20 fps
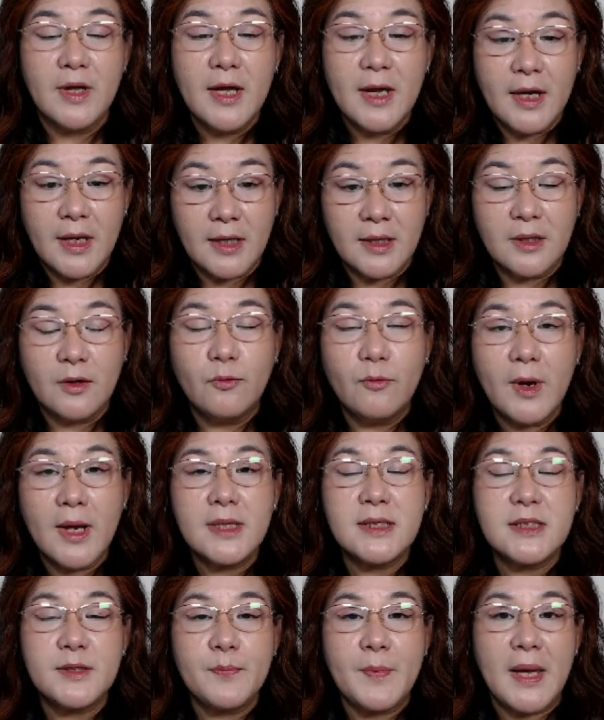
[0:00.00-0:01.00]
In the Red's
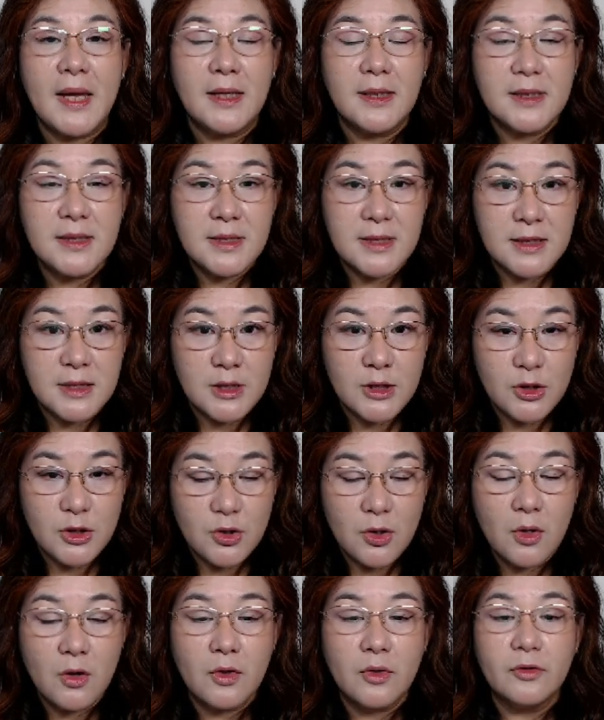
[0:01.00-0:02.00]
Palace in the
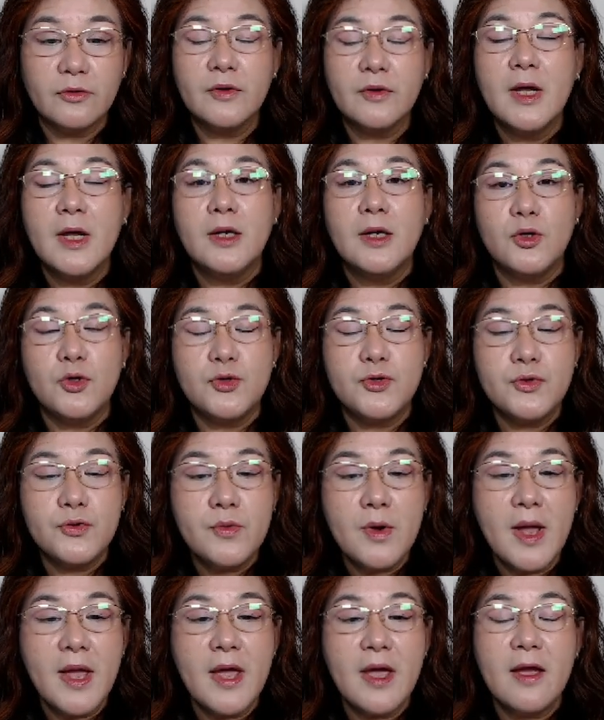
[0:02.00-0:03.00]
north, you do
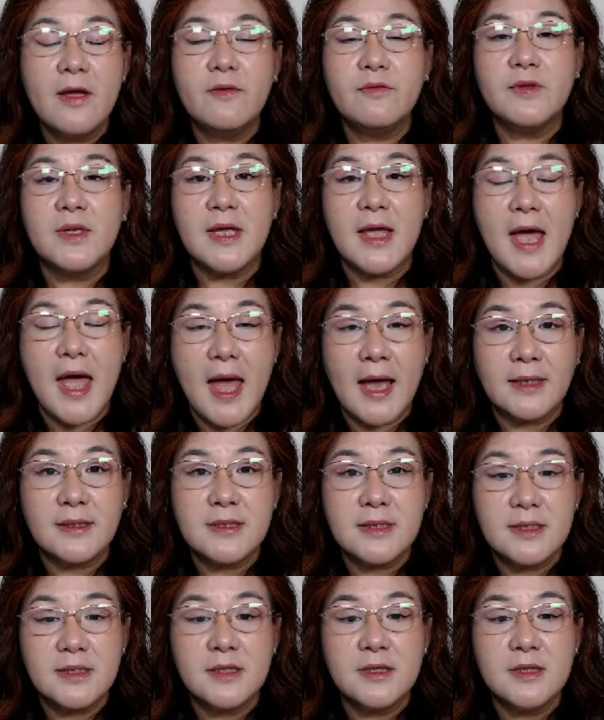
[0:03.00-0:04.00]
have the
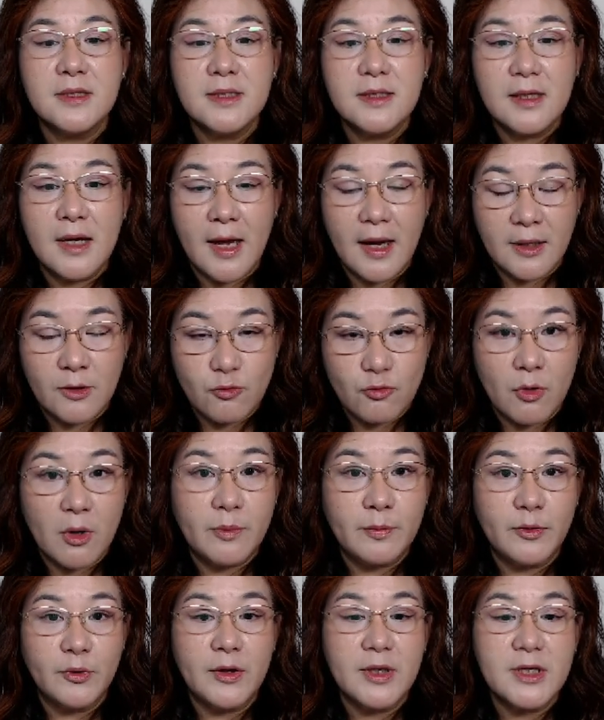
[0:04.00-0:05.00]
accident and
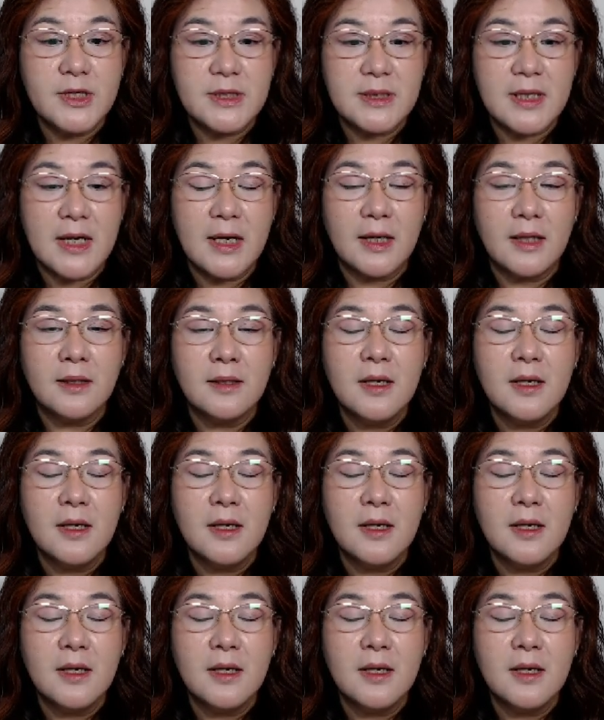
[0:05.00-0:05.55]
robbery star,